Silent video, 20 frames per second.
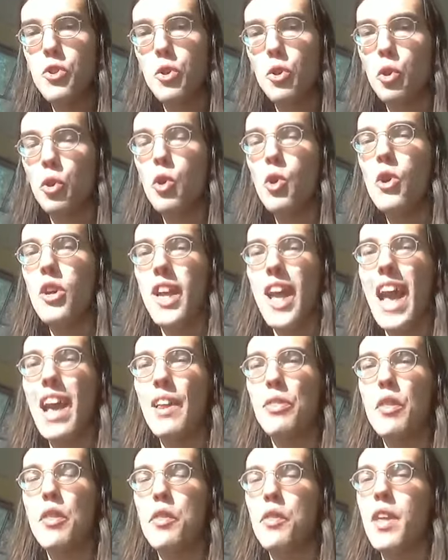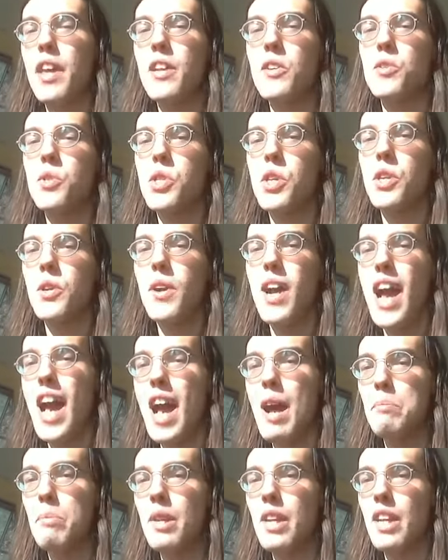should look at the things that are
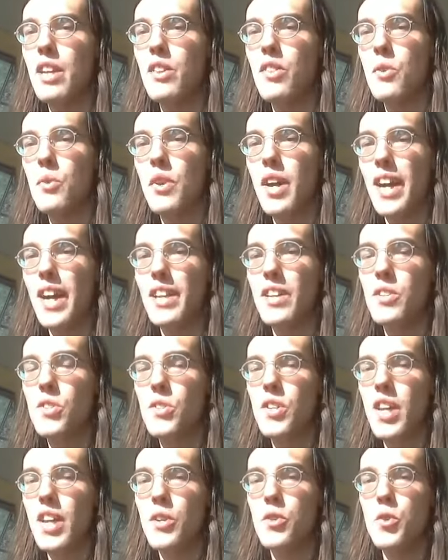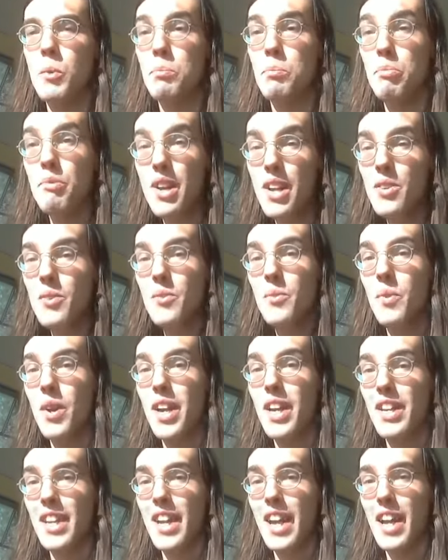happening in the United States or Britain
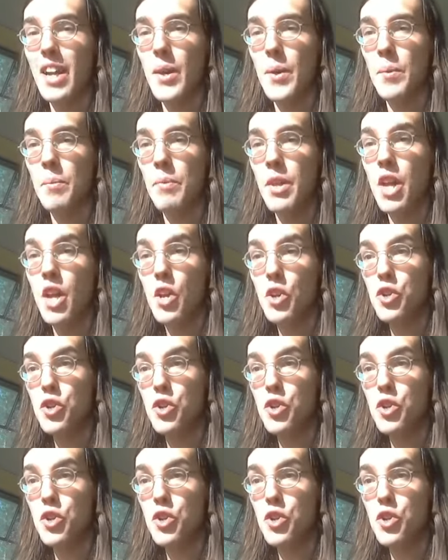right now,